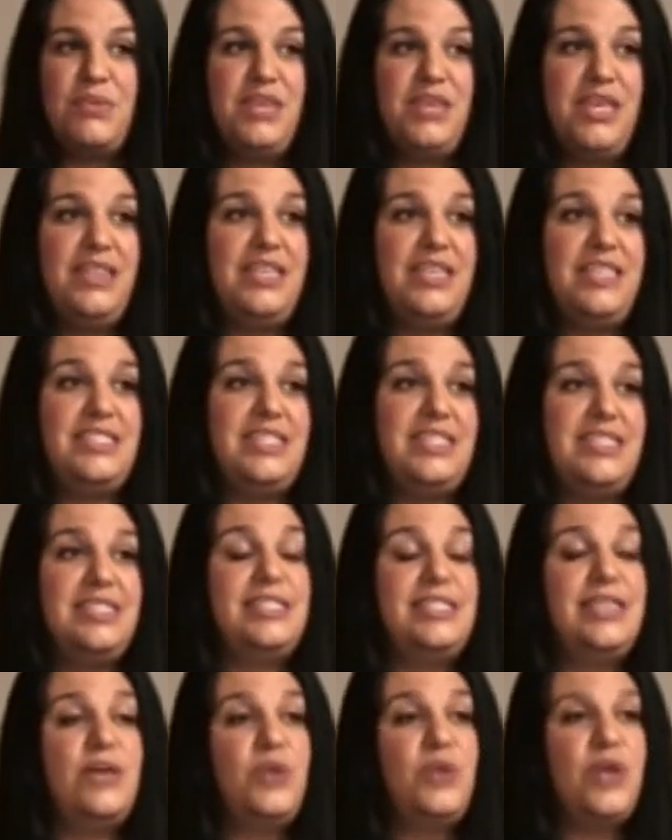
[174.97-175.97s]
to something that's in
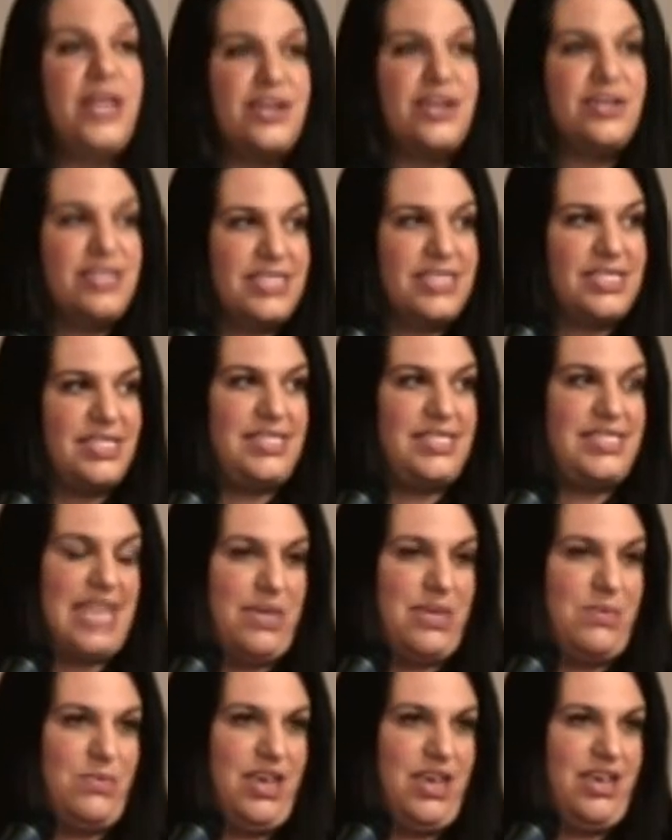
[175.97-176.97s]
someone else's
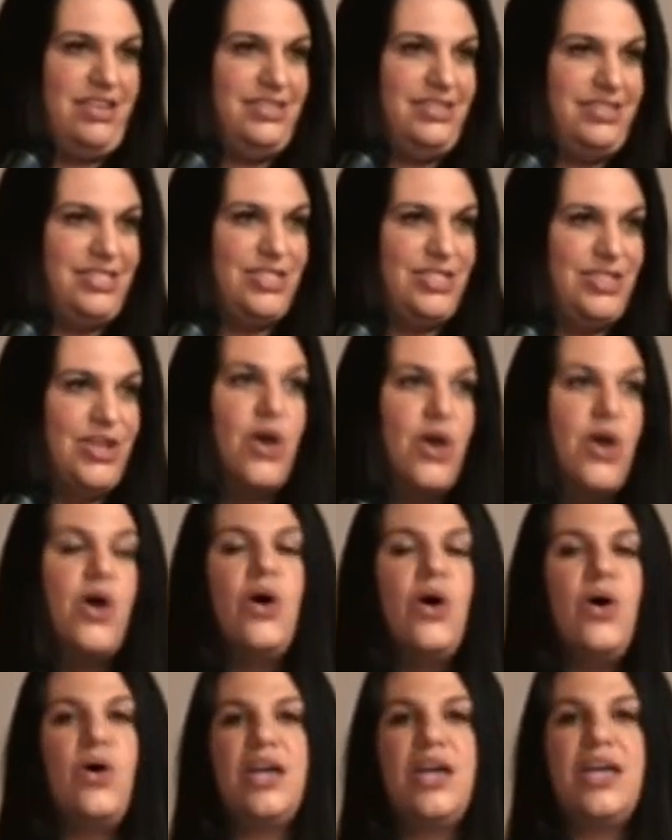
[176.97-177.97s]
statement
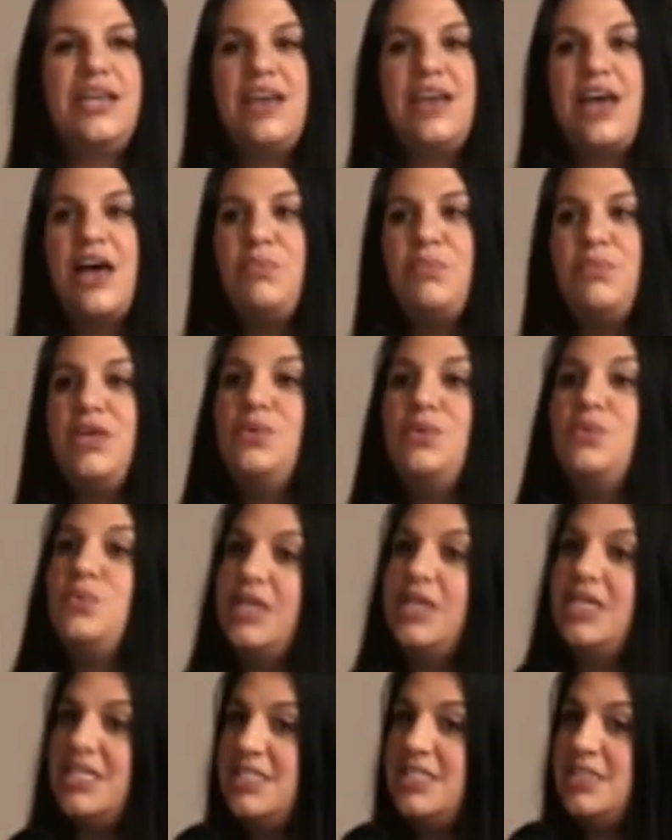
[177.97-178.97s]
or cannot be
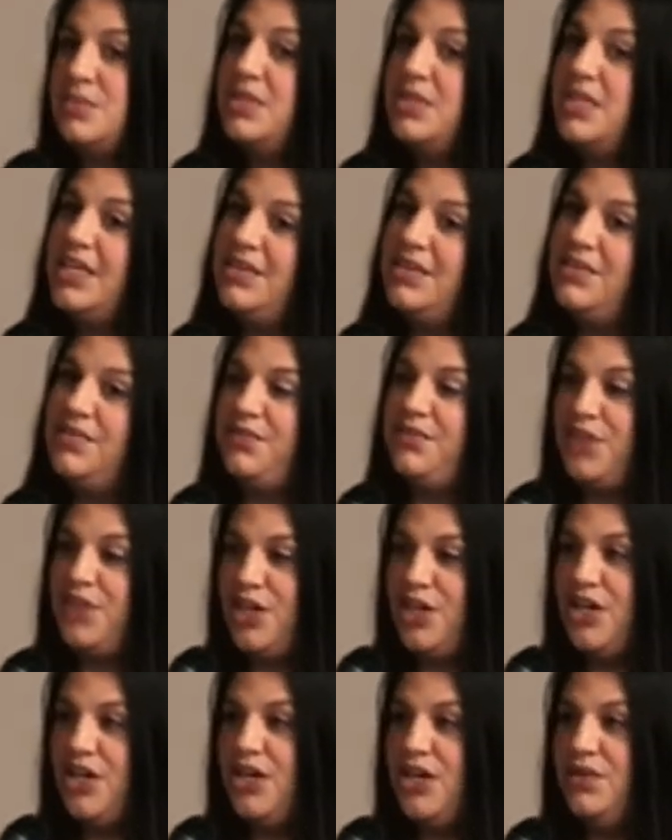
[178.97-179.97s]
reasonably
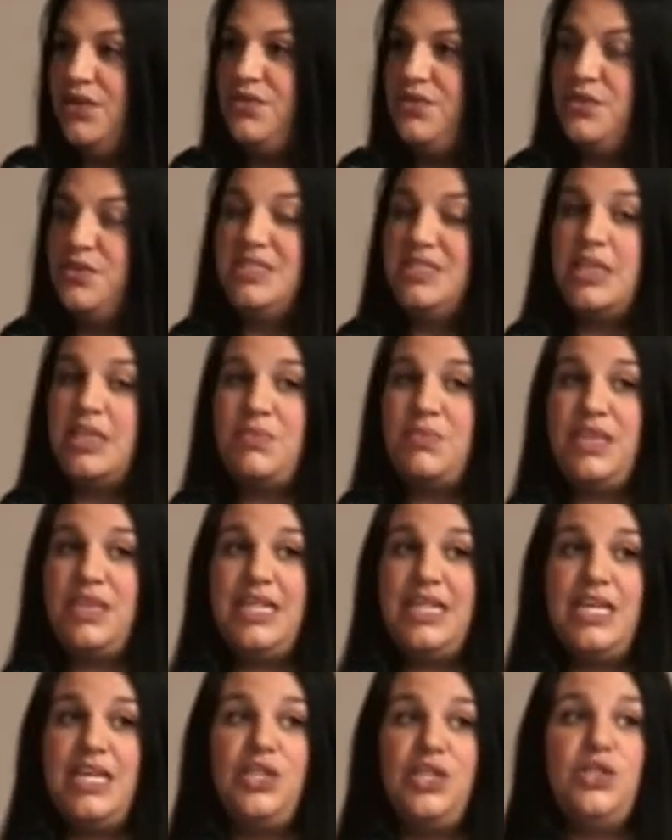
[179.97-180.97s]
inferred from
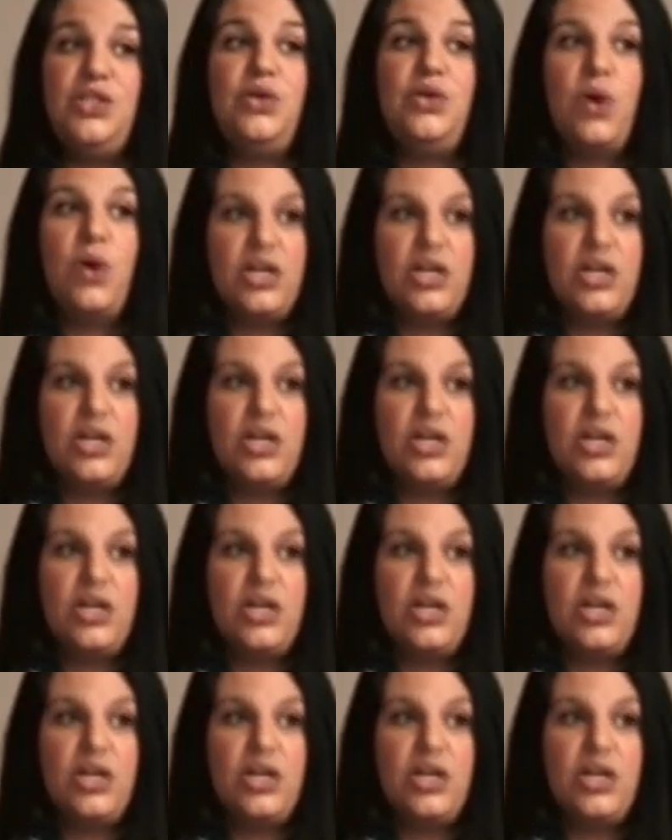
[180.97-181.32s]
something in